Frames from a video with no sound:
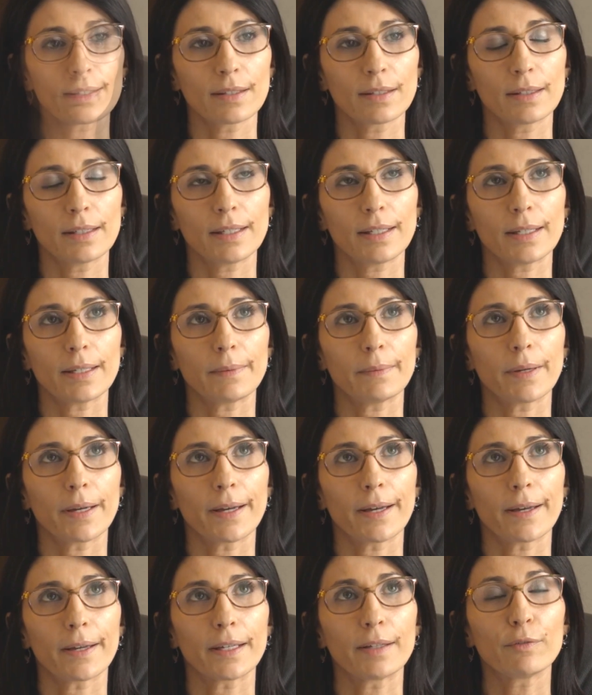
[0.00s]
The
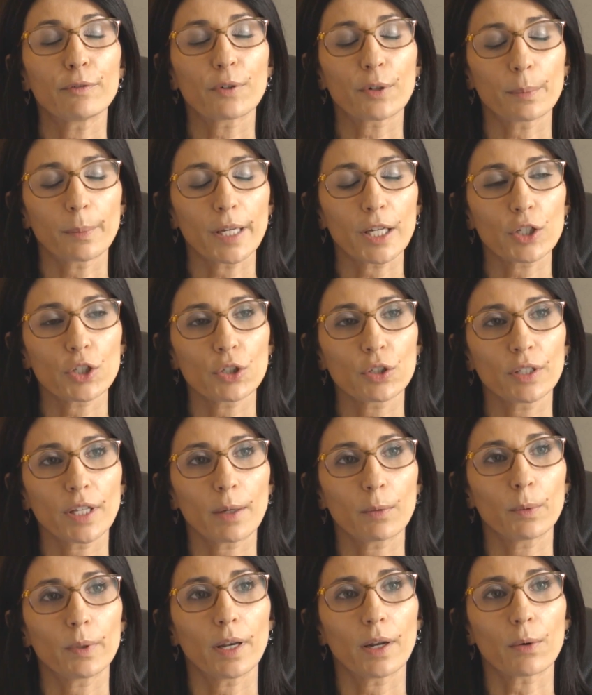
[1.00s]
information
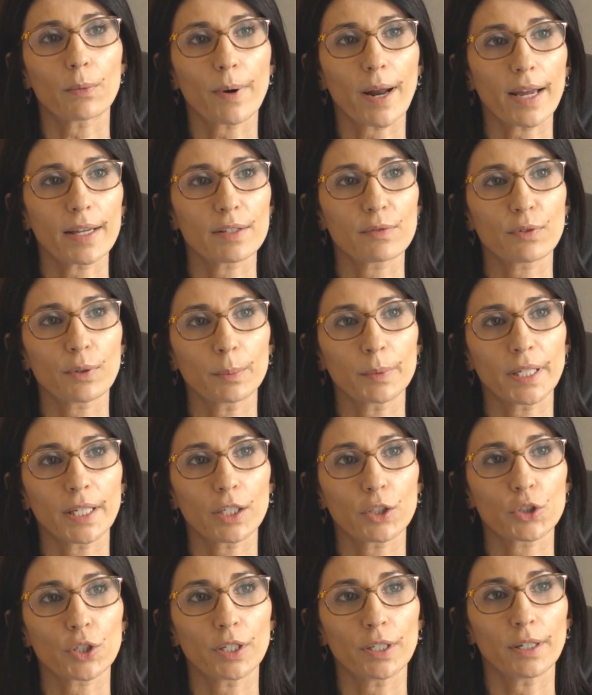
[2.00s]
that will arise from the
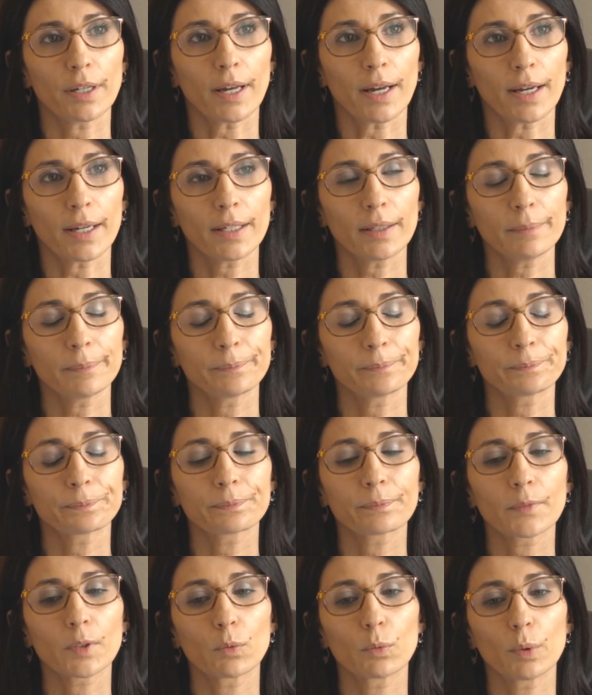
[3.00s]

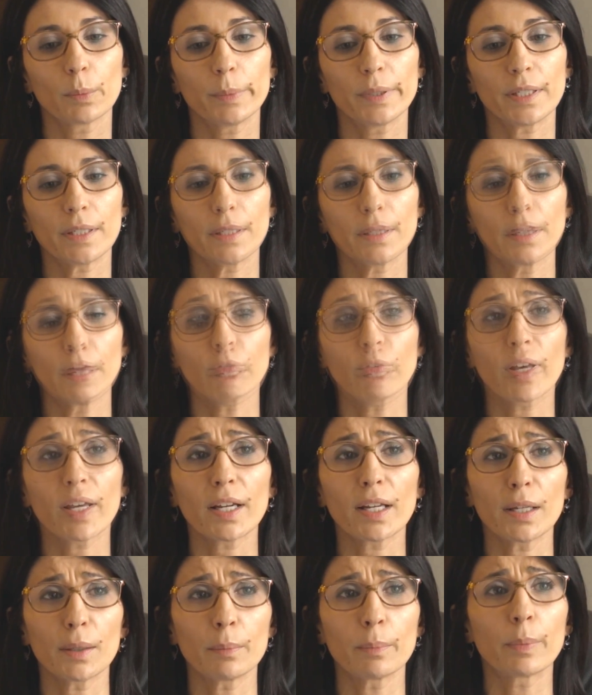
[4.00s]
HN9 will be
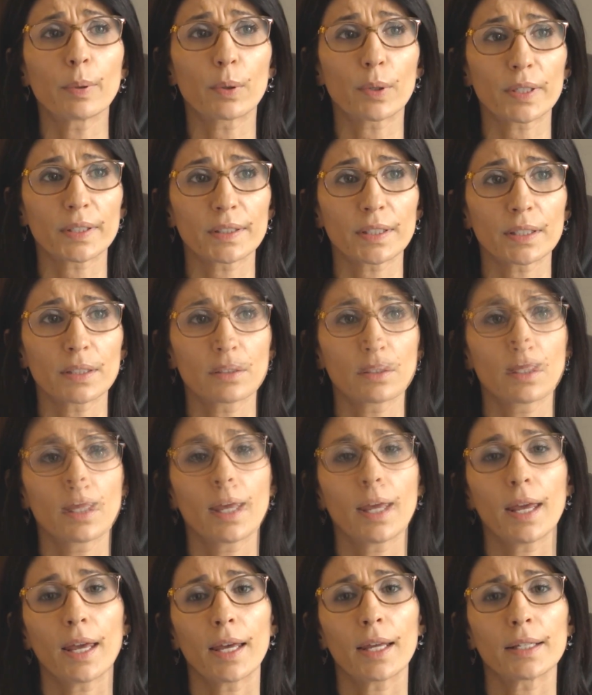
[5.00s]
very important,
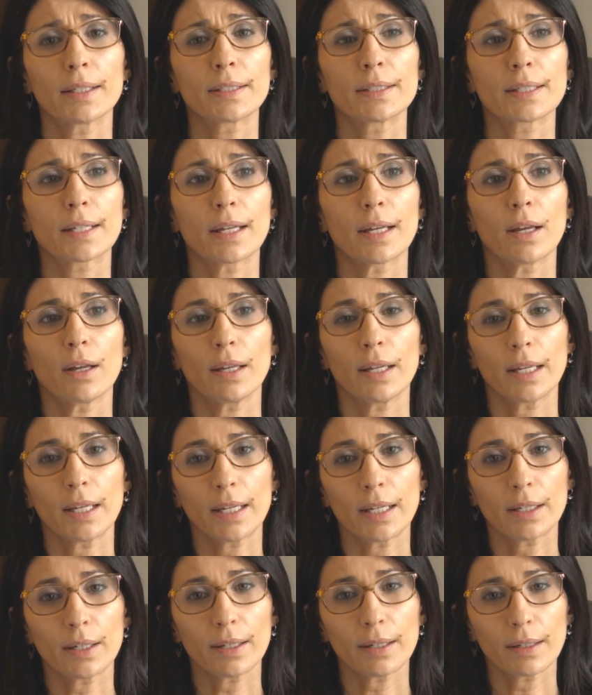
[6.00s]
and
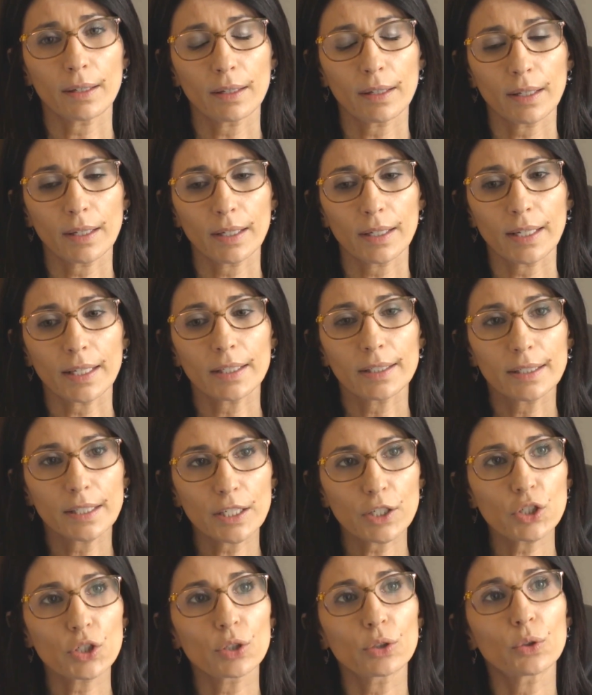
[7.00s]
in
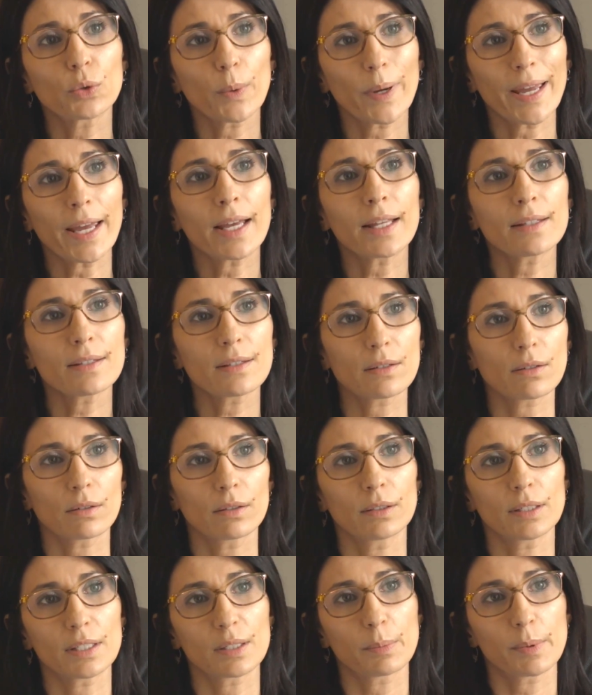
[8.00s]
addition to answer
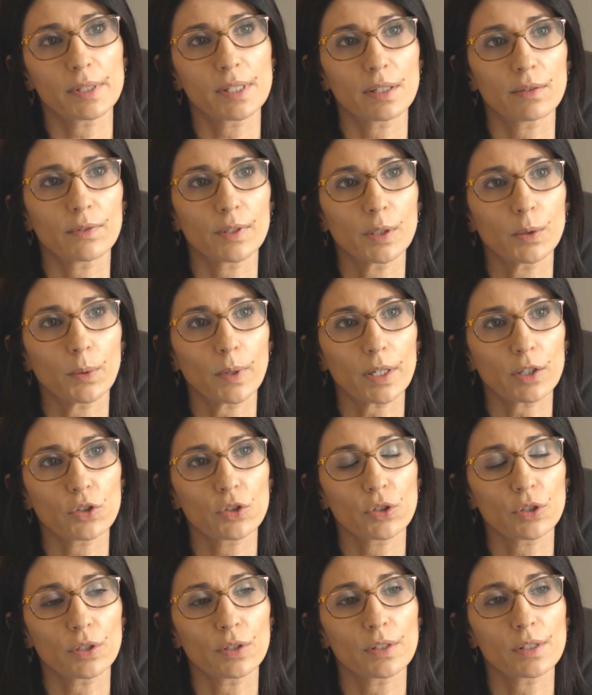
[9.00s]
the specific
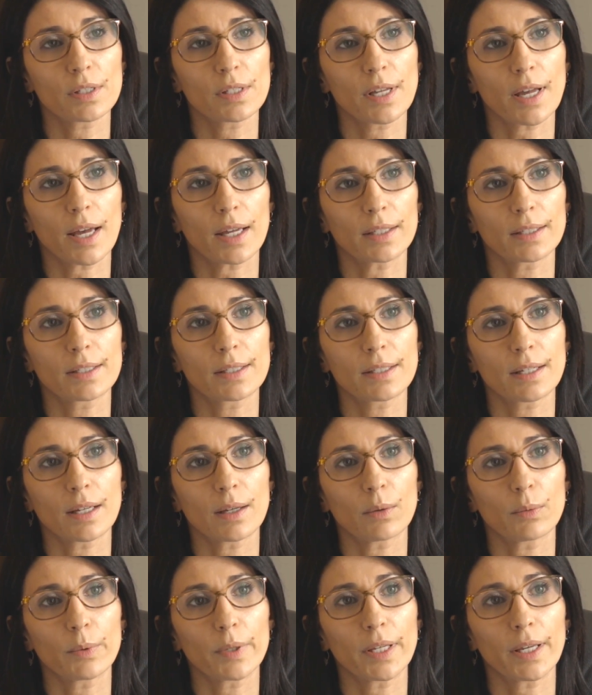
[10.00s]
questions
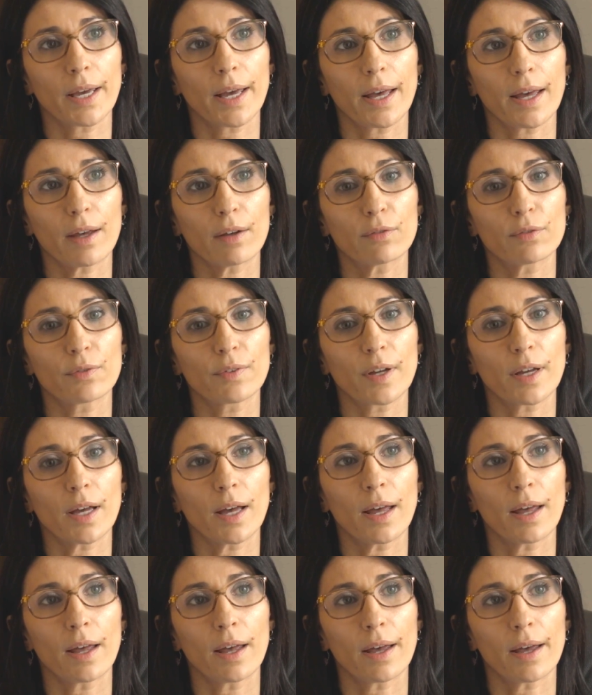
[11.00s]
that we have
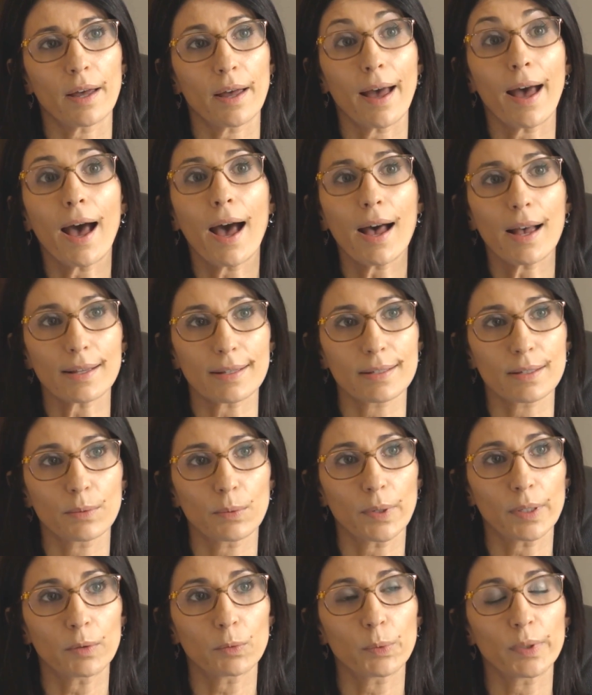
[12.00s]
asked
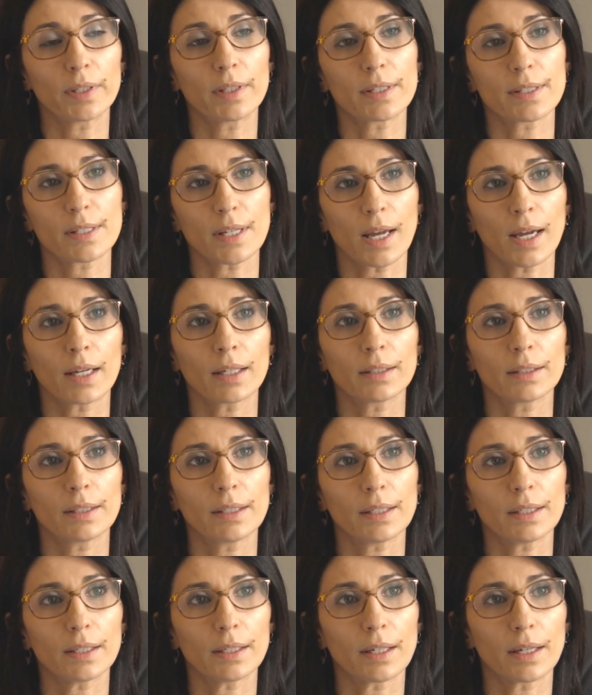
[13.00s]
when we designed
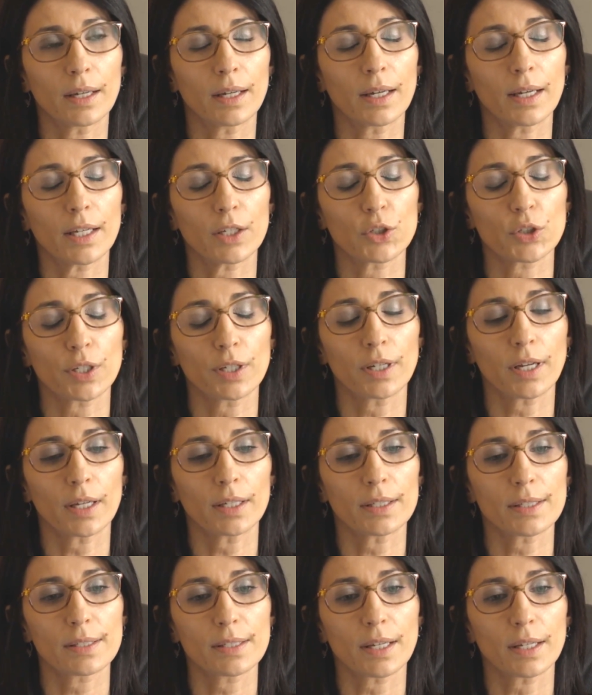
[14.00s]
the
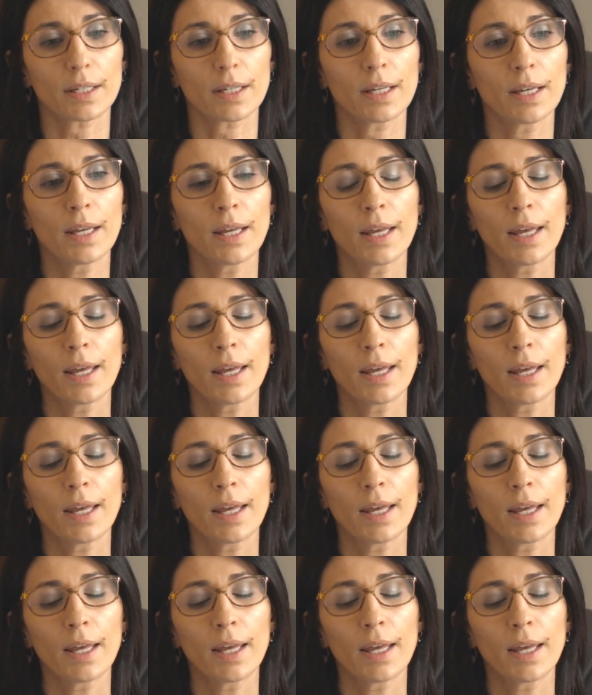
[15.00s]
HN9 study,